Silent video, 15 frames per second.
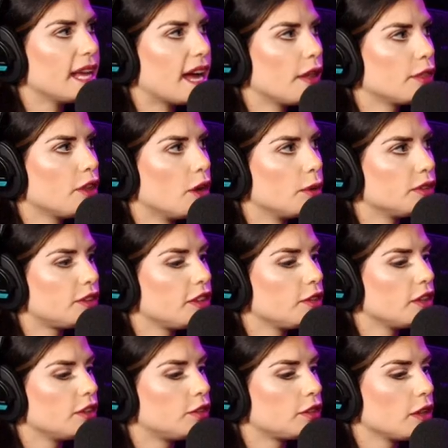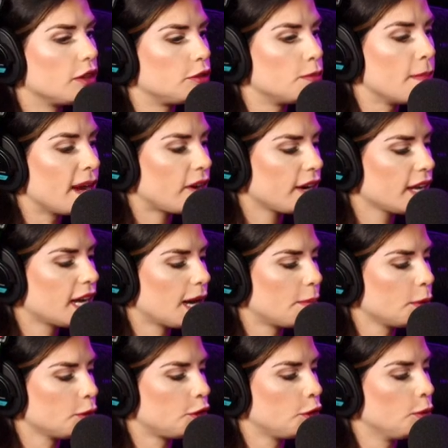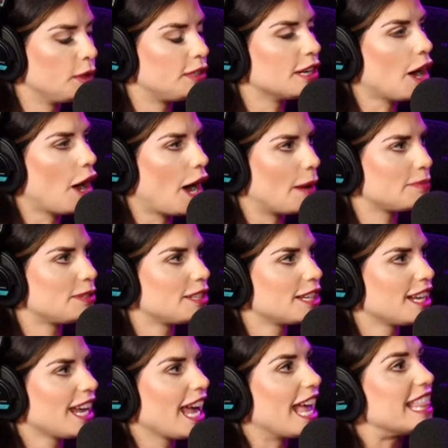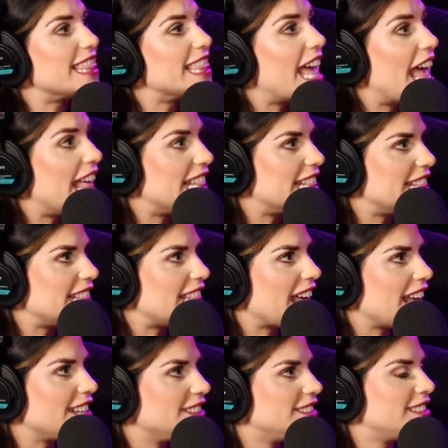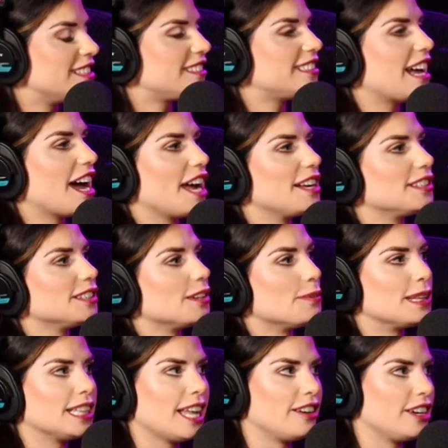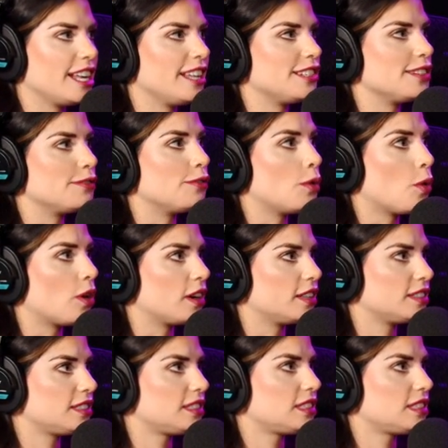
me out though is the, is is married couples who adopt and then they decide a little bit later to yeah. get divorced.